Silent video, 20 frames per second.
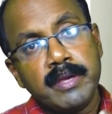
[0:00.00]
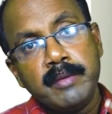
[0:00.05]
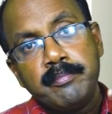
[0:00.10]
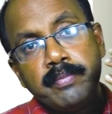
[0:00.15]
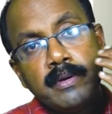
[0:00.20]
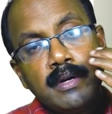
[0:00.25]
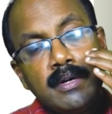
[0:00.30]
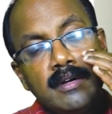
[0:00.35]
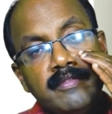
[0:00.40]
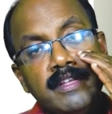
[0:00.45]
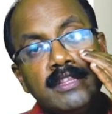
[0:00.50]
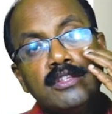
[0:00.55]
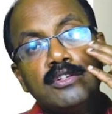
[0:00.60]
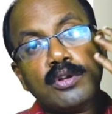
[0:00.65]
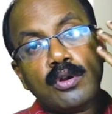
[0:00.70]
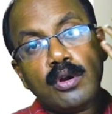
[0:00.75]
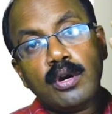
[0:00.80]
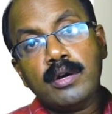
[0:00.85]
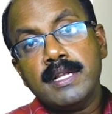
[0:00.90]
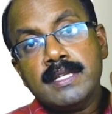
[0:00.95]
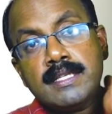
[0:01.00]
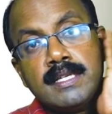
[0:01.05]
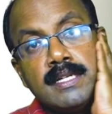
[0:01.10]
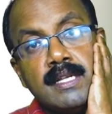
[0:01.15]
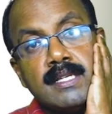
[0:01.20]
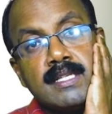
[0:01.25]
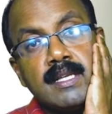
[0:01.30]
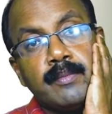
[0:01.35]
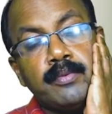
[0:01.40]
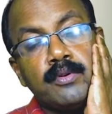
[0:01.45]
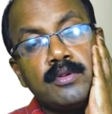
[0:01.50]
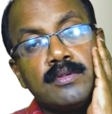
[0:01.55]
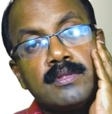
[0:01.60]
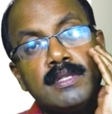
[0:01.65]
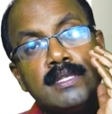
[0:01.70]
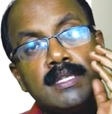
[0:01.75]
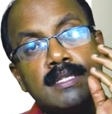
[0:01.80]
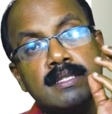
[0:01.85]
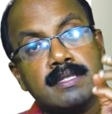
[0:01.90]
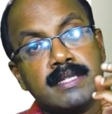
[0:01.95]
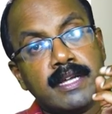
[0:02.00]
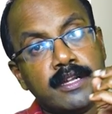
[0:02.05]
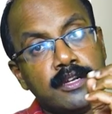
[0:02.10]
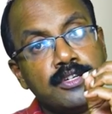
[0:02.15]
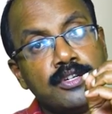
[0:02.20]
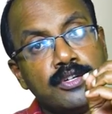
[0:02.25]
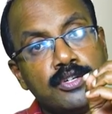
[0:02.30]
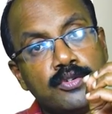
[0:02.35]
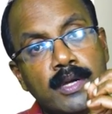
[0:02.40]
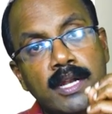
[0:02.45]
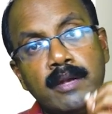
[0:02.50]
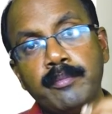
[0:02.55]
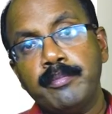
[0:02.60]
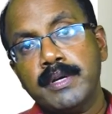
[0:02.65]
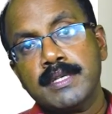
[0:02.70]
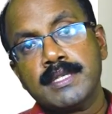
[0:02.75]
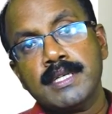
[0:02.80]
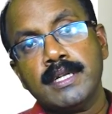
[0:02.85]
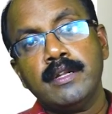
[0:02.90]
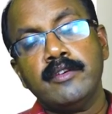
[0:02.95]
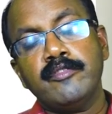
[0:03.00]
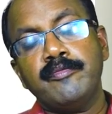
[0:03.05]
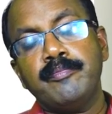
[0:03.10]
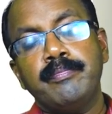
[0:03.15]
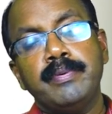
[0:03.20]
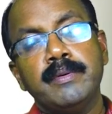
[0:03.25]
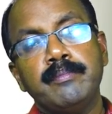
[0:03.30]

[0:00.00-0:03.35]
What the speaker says: people with chronicity, suppose this 10 to 12% of